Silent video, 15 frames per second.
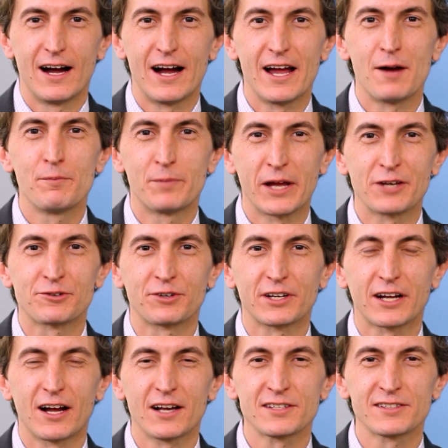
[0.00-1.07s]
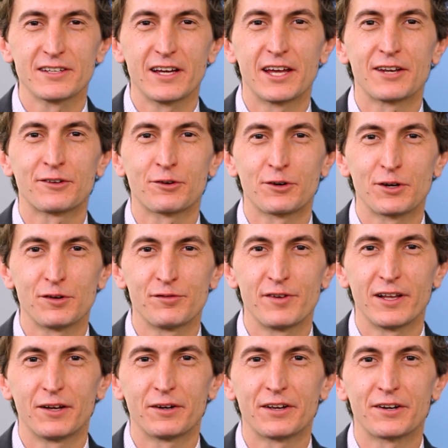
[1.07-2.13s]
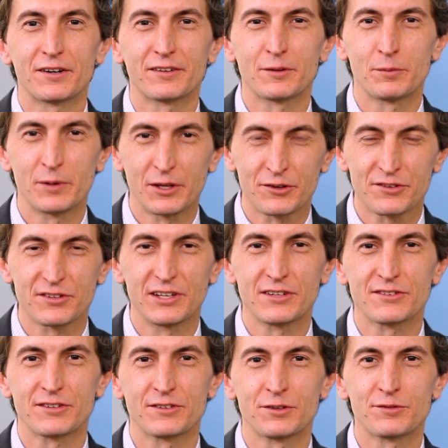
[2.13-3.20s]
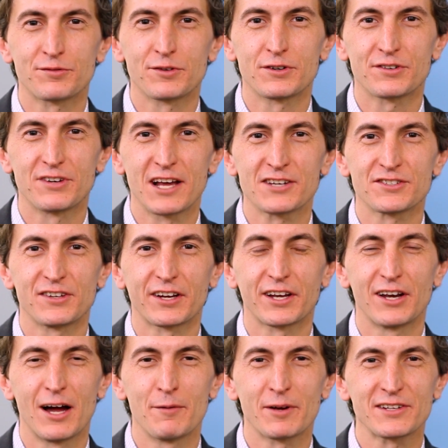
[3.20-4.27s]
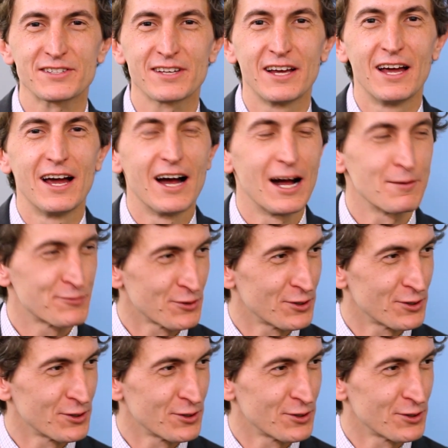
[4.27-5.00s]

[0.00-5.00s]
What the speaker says: Hi, I'm Pedro da Costa, editorial fellow here at the Peterson Institute for International Economics. I'm